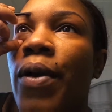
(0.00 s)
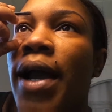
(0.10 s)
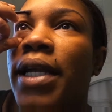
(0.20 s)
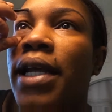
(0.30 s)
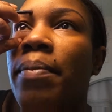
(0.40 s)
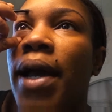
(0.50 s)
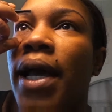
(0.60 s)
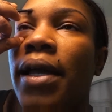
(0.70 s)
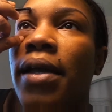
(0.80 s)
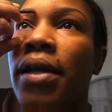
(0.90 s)
right where I did
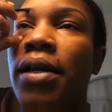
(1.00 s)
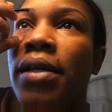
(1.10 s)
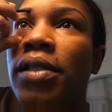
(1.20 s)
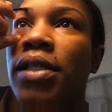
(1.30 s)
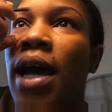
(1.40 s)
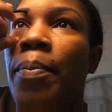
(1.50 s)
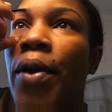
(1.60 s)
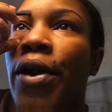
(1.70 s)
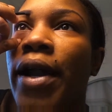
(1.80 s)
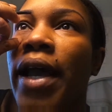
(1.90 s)
my
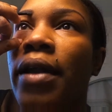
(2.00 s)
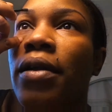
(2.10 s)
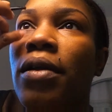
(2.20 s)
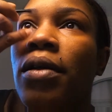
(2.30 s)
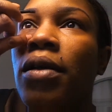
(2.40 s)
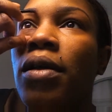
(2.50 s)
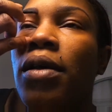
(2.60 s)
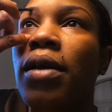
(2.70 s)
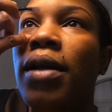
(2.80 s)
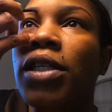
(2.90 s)
top part at.
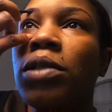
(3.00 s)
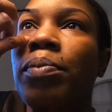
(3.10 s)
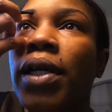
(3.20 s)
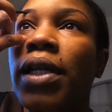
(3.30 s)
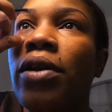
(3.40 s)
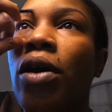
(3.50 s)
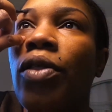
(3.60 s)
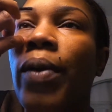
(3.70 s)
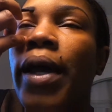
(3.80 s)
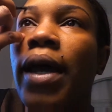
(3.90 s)
And I just blend it
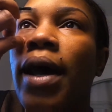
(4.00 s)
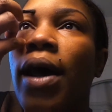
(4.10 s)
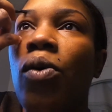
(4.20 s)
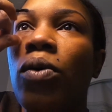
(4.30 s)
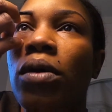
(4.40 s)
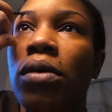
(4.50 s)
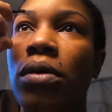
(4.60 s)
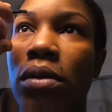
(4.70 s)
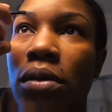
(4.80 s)
all the way out.